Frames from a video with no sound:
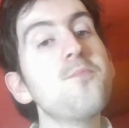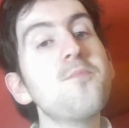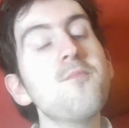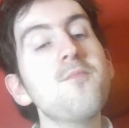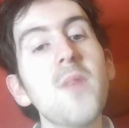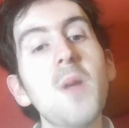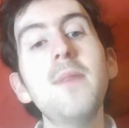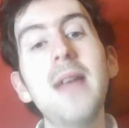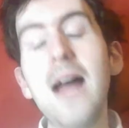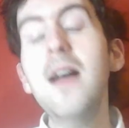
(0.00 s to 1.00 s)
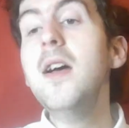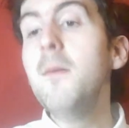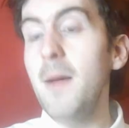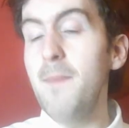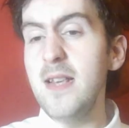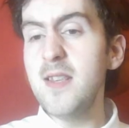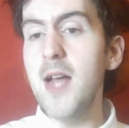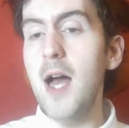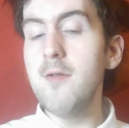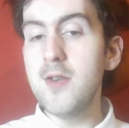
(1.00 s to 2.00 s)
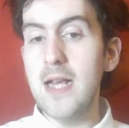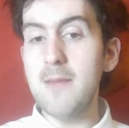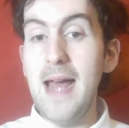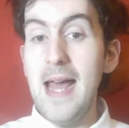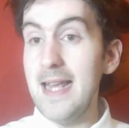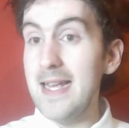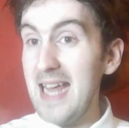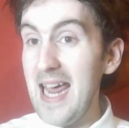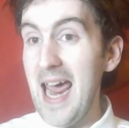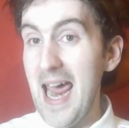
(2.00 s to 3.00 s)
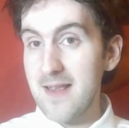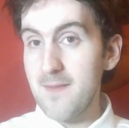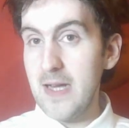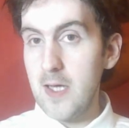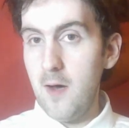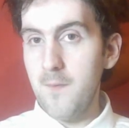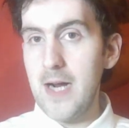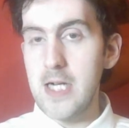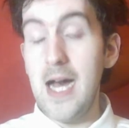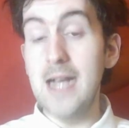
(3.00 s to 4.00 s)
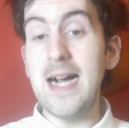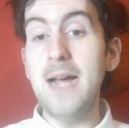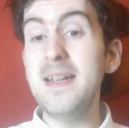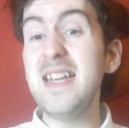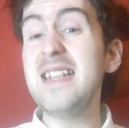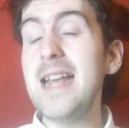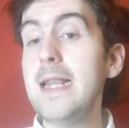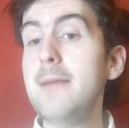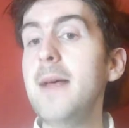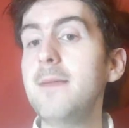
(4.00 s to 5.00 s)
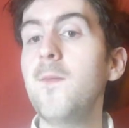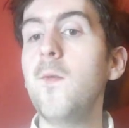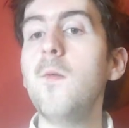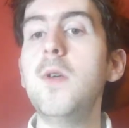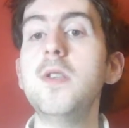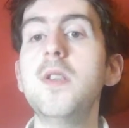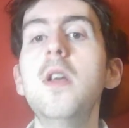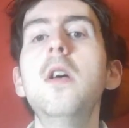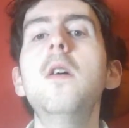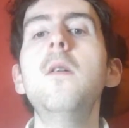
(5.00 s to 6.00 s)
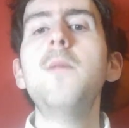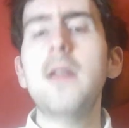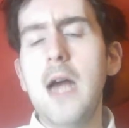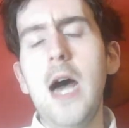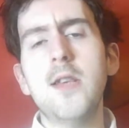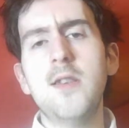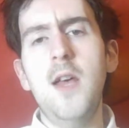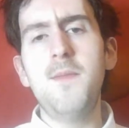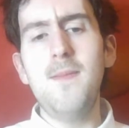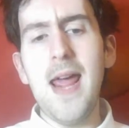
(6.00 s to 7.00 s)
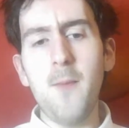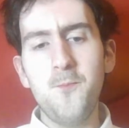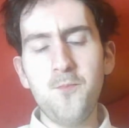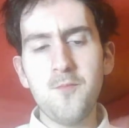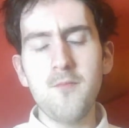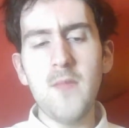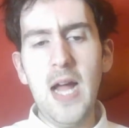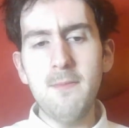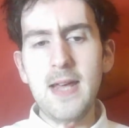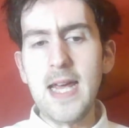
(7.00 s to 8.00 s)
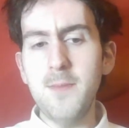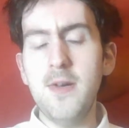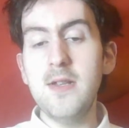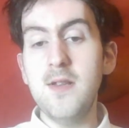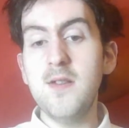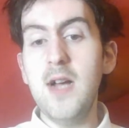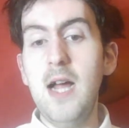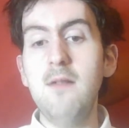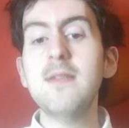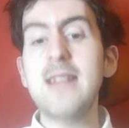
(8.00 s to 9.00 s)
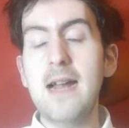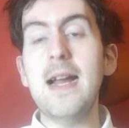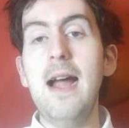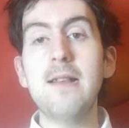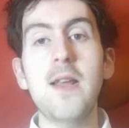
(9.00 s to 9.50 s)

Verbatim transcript: But yeah, but Big Snow, as amazing as he is throughout the whole franchise, I think he saves his best performance for last. So for me, I'm going to give President Snow star character.